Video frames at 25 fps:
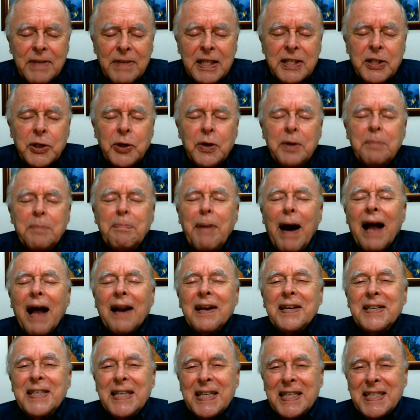It's good
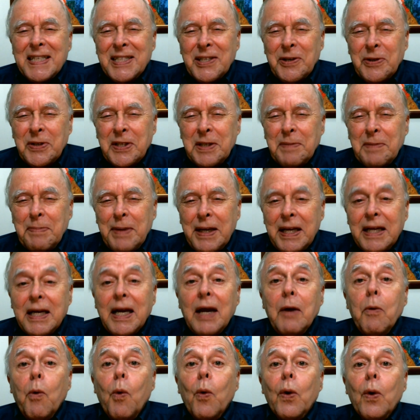politics, so to
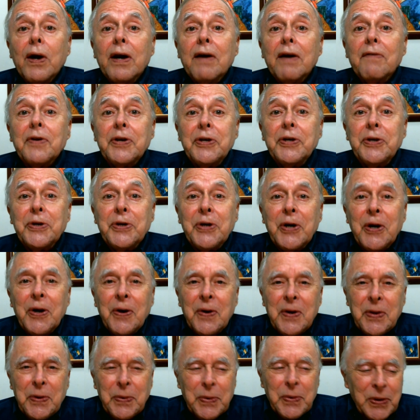speak, wherever you
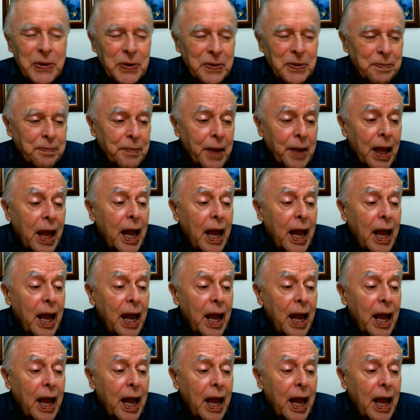go in the world.